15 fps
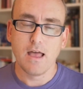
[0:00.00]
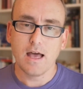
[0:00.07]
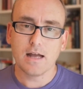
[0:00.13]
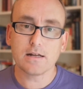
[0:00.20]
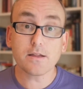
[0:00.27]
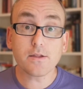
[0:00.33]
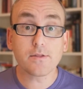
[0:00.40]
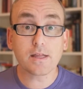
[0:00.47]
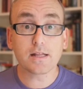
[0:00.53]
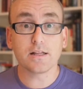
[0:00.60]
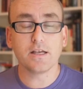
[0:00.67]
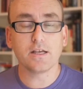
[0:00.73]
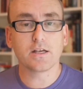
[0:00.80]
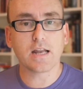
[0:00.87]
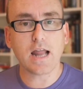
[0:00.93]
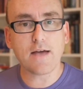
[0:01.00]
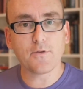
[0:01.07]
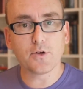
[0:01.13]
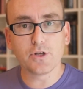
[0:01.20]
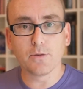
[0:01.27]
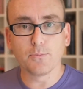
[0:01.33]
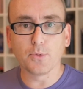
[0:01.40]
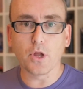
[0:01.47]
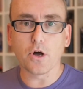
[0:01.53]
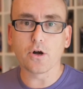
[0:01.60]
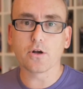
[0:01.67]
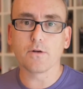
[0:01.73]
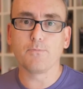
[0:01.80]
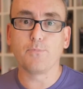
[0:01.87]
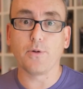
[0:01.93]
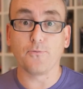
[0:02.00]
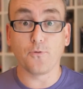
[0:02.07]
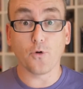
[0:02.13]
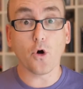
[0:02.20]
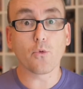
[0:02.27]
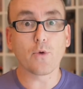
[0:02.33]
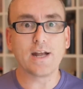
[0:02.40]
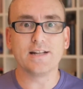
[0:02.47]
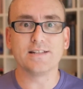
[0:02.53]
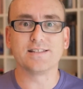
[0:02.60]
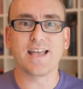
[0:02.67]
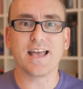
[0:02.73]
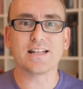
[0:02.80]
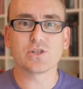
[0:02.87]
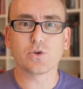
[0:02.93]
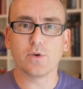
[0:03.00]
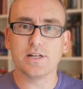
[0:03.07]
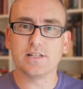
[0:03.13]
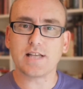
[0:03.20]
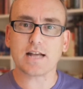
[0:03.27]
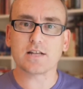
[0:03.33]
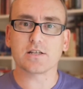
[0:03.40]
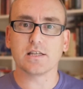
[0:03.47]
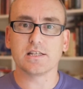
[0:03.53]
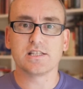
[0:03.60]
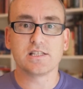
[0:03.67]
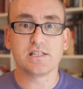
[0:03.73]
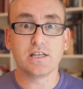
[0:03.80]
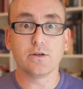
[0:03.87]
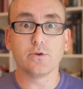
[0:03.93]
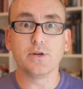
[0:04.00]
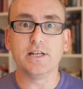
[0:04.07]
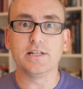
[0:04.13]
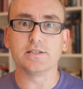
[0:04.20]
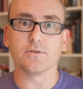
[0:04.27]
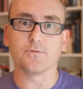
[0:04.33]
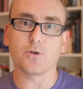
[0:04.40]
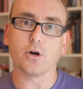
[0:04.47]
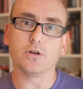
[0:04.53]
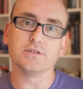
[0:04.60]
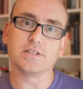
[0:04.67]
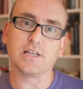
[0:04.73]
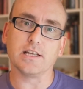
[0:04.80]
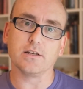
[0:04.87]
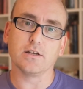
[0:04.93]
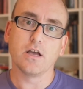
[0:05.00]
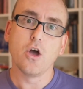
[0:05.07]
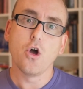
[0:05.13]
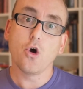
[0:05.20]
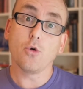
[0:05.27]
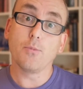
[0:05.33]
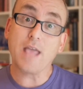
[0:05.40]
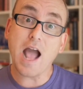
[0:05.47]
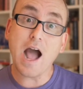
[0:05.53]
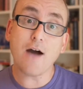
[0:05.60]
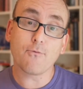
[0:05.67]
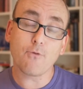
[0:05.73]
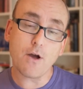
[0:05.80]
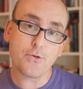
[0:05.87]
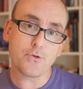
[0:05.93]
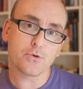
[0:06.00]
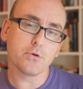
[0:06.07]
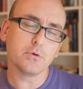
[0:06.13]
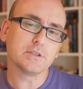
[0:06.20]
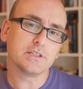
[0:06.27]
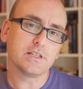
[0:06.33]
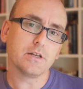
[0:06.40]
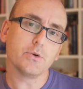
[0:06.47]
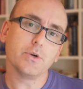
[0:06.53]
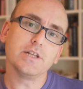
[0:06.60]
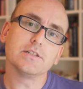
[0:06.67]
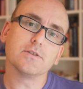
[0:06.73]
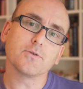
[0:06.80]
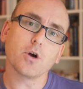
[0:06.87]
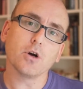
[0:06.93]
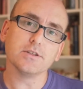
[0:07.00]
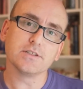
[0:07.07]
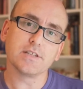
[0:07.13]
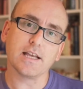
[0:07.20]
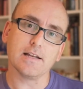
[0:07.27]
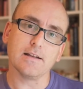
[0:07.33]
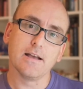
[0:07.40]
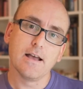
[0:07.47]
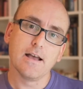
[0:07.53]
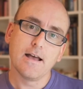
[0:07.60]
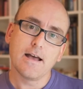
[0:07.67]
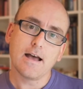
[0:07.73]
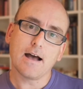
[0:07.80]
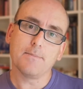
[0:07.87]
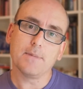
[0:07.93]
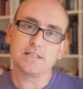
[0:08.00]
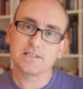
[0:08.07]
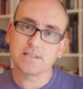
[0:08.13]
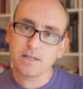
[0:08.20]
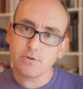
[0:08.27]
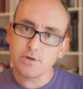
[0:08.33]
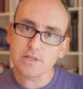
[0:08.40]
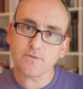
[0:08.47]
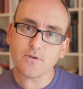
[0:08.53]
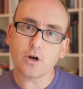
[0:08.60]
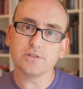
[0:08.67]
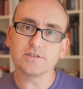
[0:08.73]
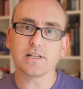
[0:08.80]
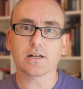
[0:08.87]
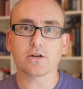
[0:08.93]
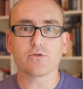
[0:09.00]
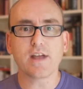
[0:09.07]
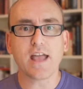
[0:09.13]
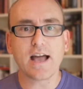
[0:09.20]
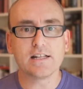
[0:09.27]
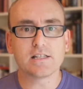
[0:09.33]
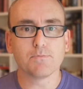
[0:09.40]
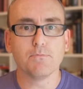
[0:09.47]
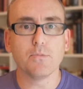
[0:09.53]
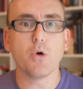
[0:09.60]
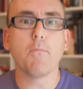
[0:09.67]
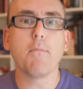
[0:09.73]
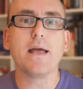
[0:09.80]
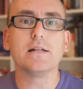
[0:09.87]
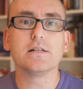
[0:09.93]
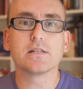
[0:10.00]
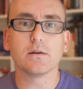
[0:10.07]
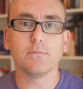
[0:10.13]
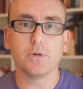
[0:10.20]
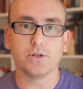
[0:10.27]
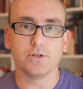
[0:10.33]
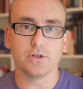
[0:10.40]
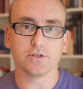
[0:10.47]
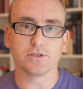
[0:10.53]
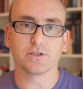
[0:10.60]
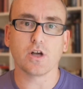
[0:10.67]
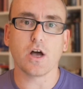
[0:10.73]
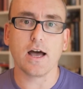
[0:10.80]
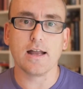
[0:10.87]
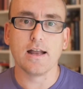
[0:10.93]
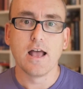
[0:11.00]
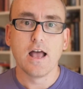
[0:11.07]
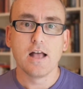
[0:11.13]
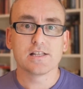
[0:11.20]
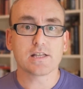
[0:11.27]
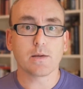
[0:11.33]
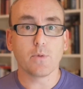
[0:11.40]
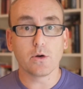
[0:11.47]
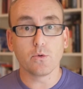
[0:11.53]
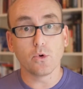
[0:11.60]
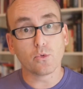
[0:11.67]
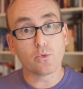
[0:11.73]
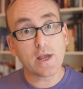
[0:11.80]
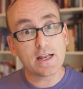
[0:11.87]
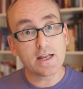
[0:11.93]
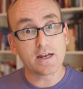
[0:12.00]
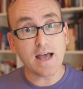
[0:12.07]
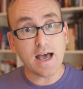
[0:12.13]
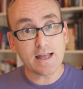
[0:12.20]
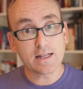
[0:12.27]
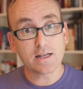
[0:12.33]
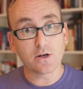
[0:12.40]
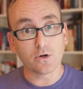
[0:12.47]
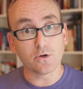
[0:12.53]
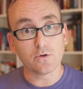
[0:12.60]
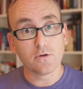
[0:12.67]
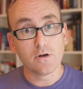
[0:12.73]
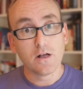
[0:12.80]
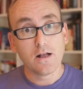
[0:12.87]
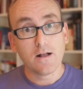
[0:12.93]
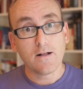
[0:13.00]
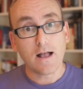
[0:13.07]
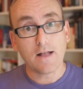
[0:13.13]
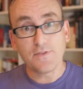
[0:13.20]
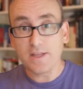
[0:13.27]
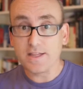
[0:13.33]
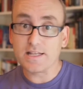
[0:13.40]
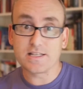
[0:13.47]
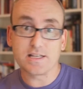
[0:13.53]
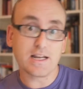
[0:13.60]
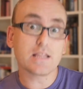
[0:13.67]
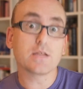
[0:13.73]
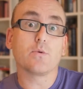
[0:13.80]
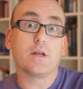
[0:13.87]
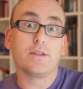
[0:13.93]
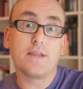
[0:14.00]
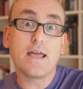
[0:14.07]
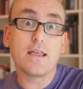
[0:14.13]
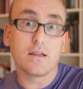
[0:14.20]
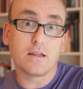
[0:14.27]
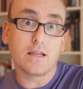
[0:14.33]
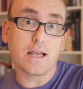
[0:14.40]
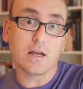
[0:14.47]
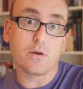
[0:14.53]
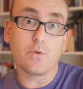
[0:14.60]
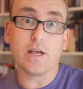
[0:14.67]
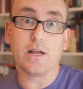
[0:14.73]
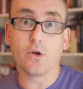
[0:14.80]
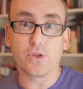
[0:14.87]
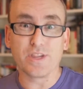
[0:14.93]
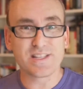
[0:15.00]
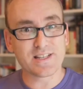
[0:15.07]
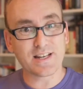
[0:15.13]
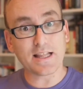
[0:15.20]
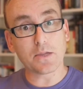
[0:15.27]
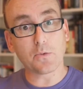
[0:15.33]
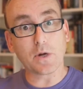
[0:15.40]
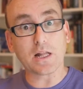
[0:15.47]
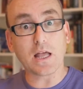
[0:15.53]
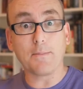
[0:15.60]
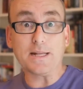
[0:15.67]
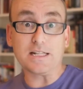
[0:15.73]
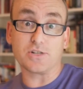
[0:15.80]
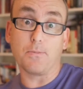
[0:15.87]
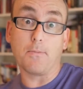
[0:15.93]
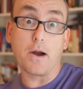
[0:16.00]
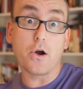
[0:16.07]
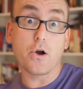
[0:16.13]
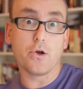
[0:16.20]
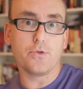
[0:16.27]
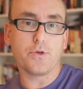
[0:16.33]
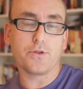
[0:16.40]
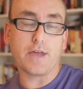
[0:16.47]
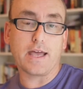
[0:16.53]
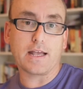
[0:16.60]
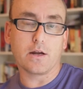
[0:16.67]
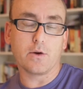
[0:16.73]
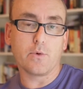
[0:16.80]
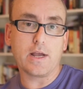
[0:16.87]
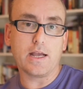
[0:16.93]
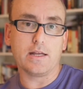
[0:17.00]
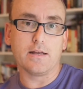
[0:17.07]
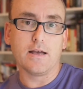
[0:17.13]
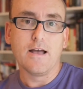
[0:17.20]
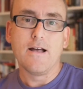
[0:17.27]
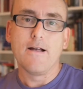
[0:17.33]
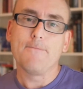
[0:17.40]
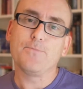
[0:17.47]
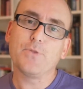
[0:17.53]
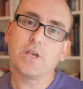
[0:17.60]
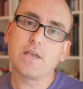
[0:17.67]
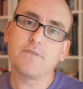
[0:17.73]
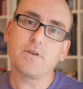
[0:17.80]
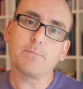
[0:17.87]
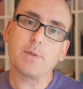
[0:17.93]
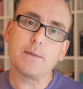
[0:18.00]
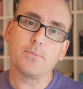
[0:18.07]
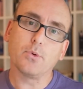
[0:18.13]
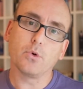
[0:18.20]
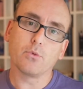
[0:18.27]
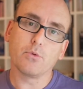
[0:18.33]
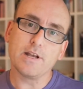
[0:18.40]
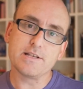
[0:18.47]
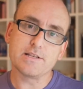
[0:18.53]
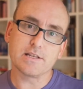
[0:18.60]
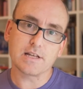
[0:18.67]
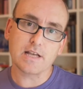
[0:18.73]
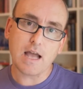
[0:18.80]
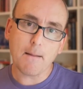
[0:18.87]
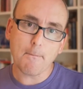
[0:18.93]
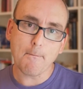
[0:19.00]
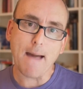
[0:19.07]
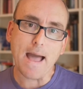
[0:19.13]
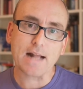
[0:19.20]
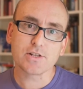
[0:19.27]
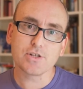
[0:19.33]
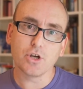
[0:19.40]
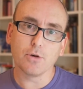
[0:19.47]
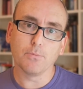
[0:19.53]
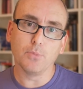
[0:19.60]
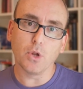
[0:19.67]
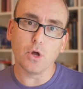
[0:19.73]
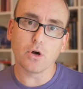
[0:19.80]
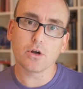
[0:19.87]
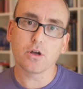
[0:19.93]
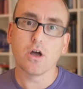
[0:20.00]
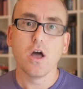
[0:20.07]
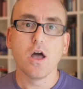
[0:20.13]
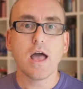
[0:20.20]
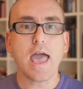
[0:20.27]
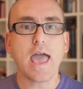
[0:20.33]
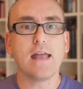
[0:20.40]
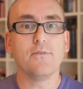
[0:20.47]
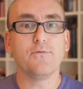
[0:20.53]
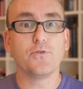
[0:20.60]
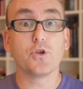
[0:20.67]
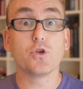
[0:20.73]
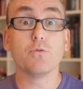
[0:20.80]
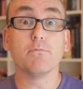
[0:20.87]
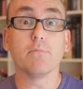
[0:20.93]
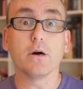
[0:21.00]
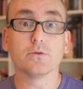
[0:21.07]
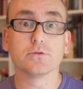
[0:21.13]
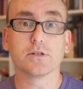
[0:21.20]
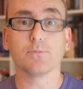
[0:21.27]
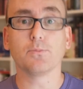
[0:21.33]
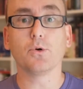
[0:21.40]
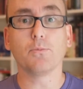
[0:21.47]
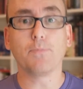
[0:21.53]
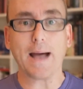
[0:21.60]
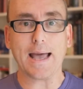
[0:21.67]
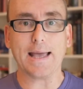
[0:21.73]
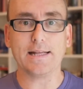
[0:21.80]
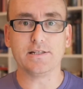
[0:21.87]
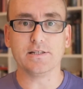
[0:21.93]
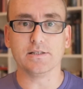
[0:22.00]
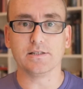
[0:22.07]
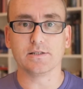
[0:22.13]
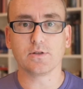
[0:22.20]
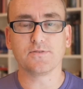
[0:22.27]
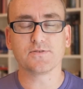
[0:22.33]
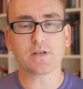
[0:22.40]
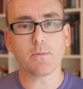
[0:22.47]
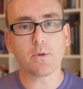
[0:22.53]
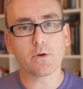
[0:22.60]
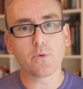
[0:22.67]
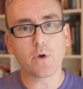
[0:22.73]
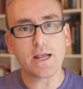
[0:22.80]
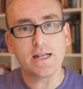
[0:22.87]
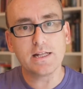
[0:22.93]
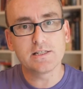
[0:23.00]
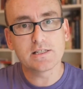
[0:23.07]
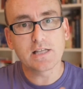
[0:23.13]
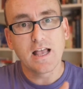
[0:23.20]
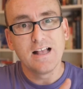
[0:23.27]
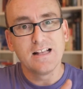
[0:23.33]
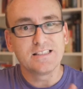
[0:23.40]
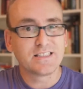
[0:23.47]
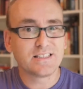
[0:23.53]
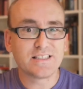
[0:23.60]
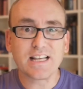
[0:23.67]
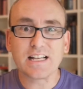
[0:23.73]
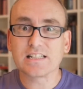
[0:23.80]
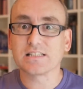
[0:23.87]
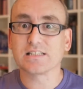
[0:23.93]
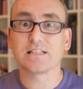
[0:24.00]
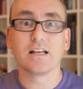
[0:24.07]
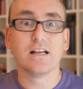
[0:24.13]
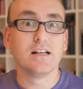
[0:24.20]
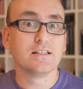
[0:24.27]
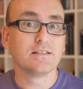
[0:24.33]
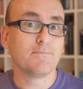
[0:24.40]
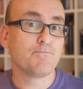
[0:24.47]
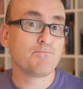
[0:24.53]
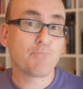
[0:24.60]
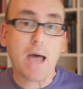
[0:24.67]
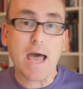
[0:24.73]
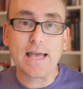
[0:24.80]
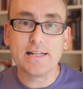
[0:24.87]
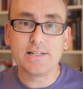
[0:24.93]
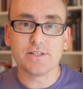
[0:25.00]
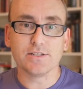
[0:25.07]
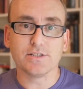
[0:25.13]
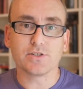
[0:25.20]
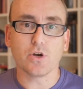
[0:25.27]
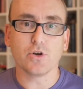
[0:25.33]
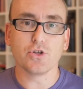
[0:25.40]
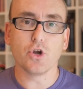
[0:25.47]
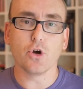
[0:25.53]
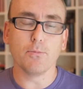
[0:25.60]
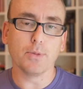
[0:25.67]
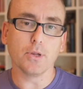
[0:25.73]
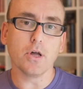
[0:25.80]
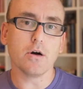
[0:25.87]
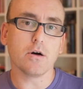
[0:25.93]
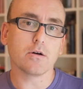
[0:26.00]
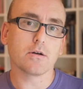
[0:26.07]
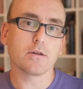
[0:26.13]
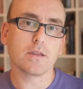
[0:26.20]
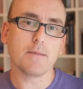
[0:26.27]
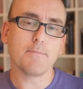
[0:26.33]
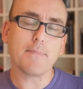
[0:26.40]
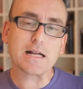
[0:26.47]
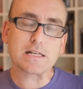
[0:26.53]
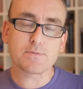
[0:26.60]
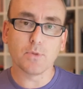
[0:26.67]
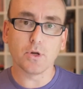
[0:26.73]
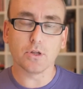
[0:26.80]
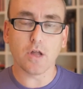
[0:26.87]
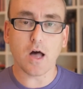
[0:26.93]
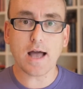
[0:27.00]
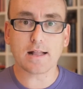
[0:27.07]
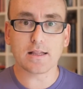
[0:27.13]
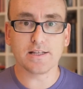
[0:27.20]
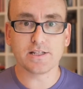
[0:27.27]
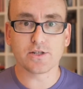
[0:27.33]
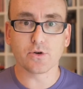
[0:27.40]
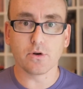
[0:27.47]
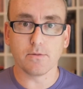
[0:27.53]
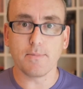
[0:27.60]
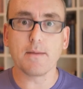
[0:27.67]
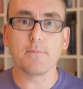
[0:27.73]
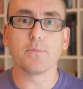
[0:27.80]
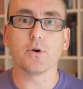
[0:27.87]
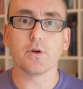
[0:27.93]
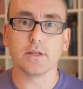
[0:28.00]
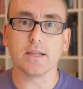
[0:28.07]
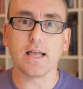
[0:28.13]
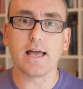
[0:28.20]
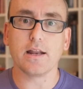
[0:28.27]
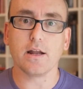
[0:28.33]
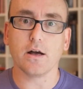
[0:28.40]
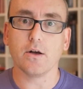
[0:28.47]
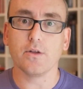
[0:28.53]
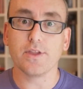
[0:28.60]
Another thing that you can have on your blog before readers get to it is actually a series of content, or be halfway through a series of content. A series of content creates momentum on your site. Someone will read an article, and then there's another one there that they can read, or there's another one coming tomorrow that they can read. You're giving people a reason to come back to your blog and view multiple pages. If someone reads 6 pages on your blog, they're much more likely to remember it later.